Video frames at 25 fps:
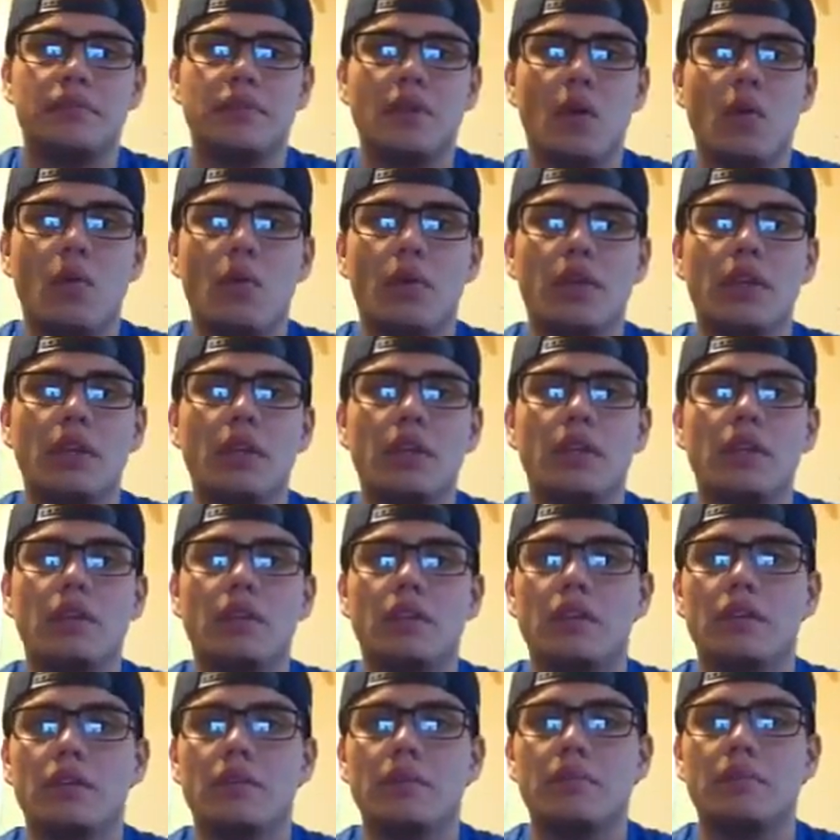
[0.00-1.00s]
a Wii
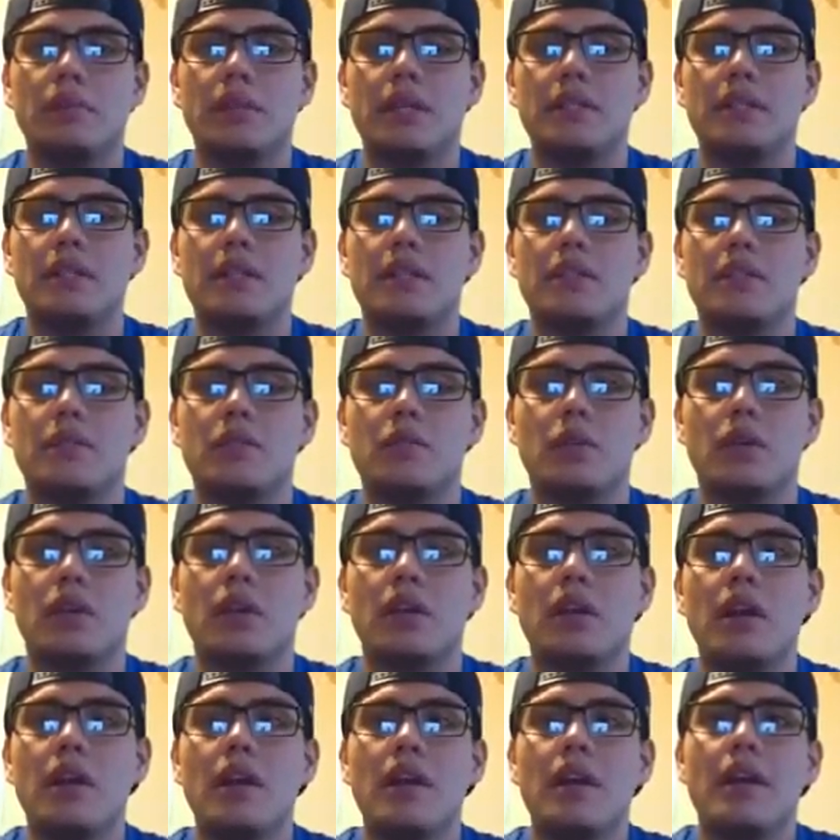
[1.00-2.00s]
or PlayStation,
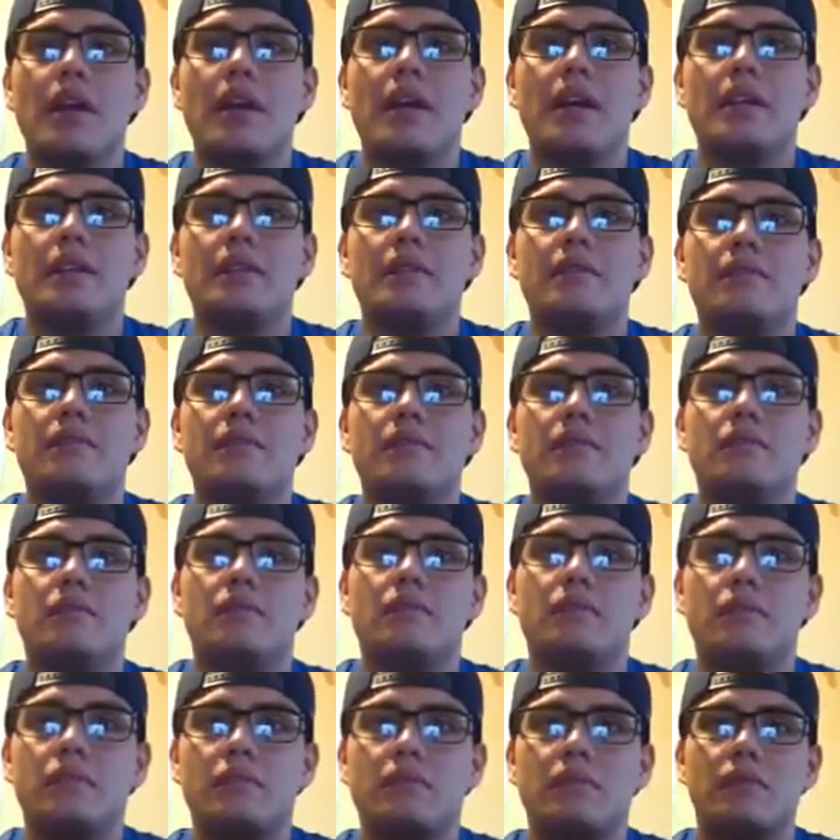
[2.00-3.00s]
where
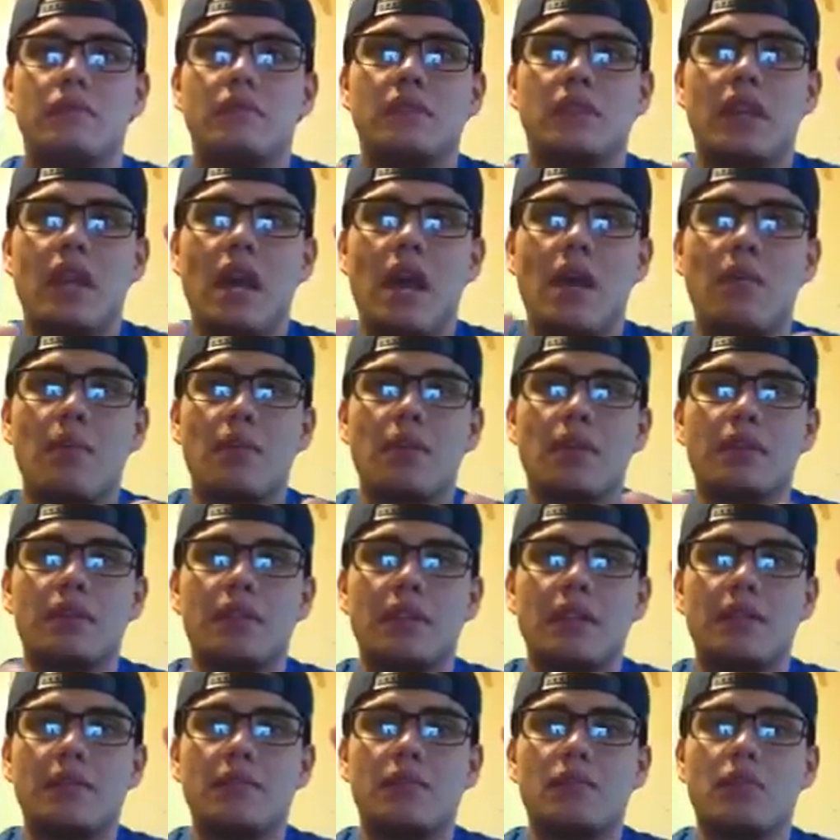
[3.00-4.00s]
it's a camera that
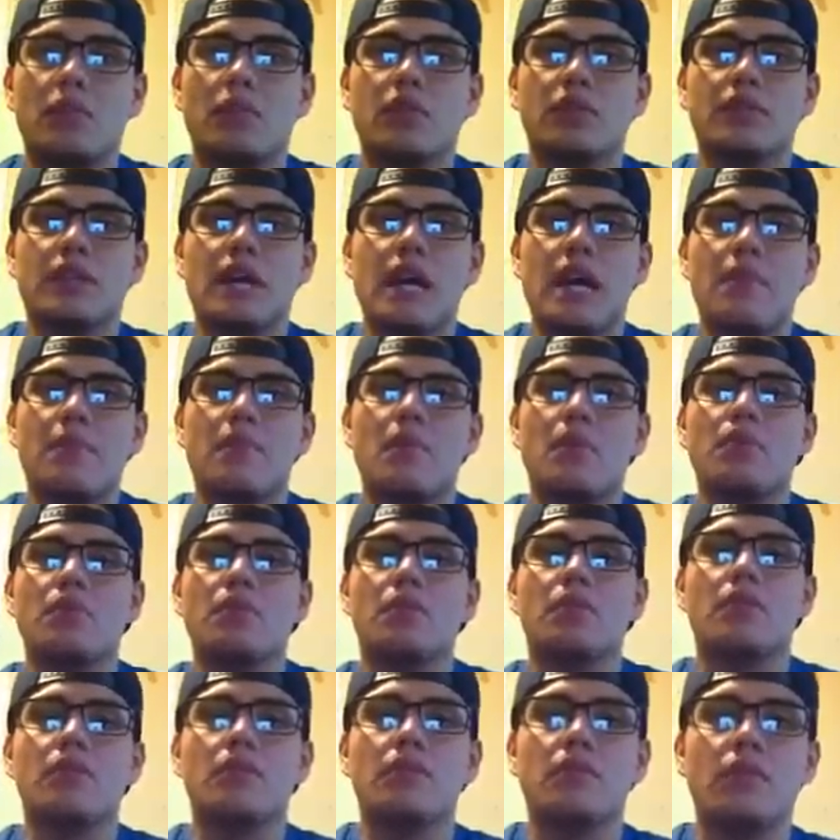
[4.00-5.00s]
takes real-time
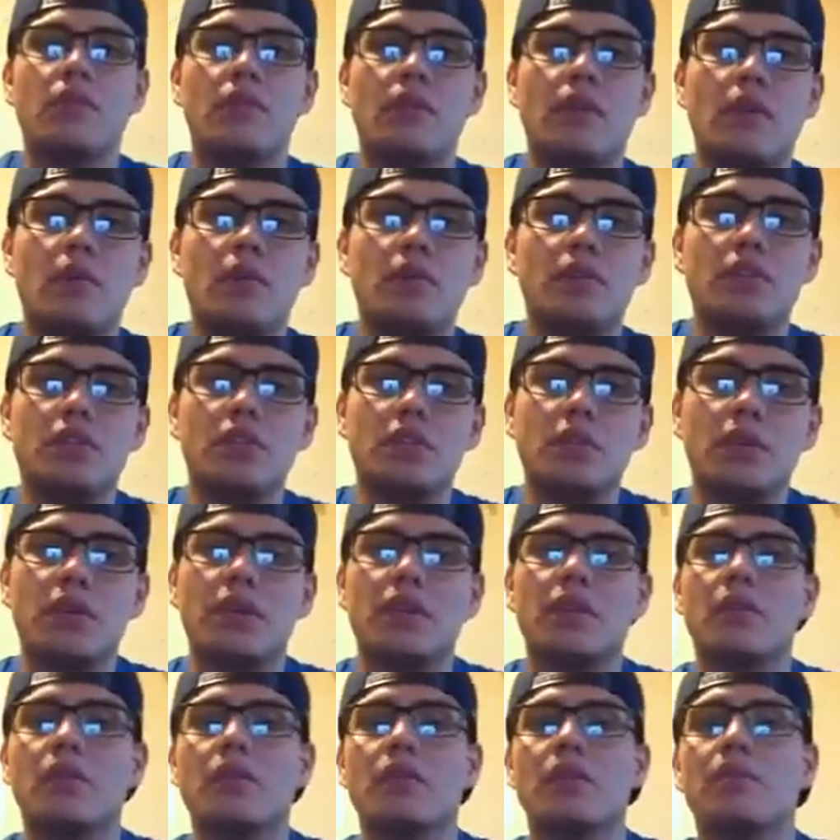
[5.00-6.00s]
motion of what you're
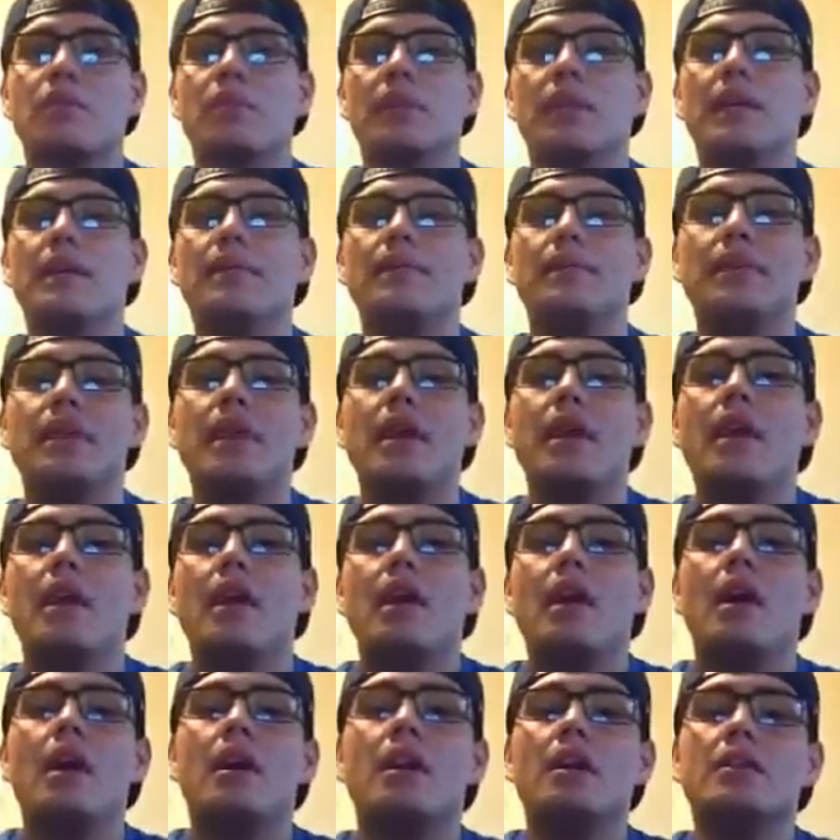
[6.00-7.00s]
doing in order to play.
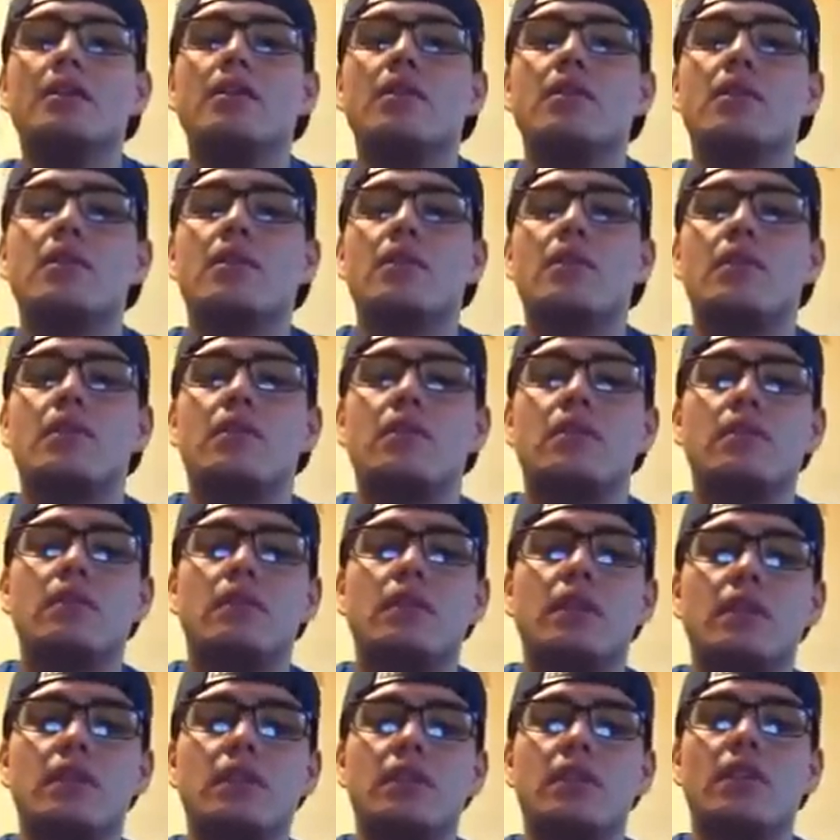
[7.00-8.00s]
And
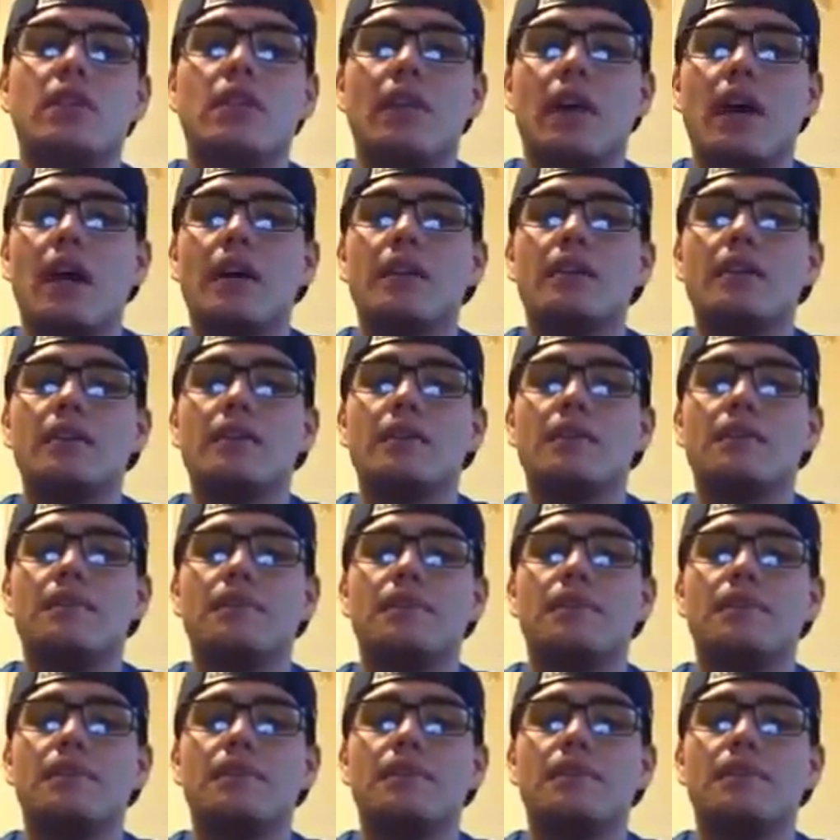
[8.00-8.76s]
he took that,